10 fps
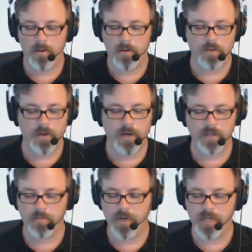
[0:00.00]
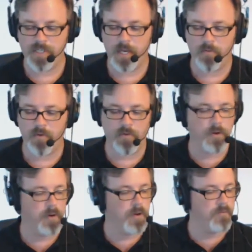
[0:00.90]
so here's a preset. We've
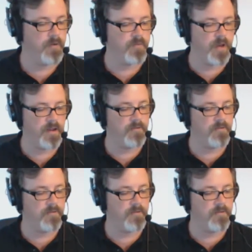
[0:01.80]
uh, we've got